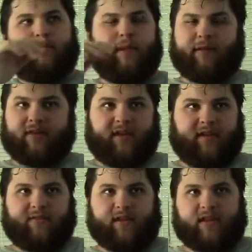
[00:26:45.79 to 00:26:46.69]
maybe like
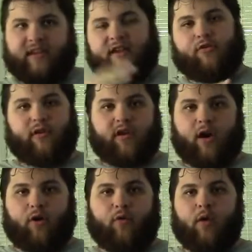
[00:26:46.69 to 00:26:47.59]
even a year
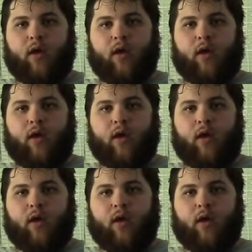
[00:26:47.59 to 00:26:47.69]
ago,